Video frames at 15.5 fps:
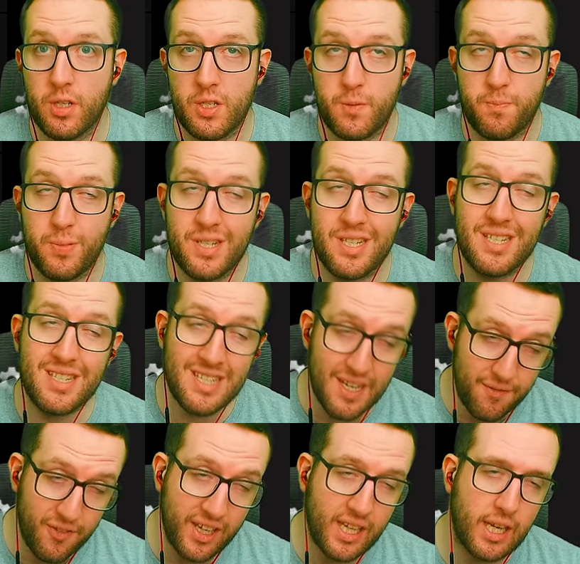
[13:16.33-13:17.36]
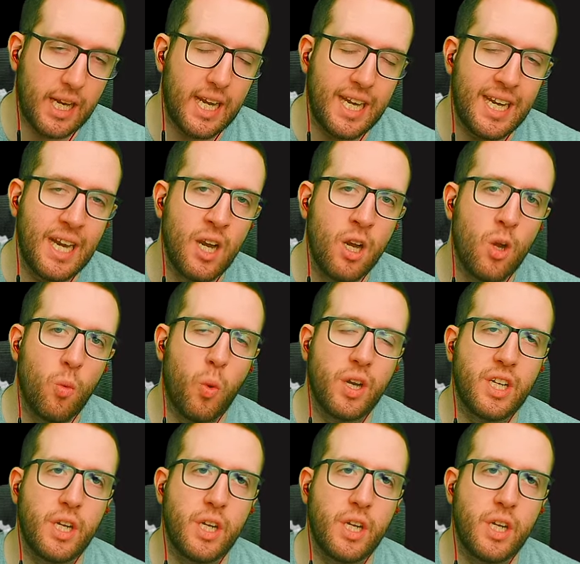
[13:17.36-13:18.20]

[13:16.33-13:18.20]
specifically when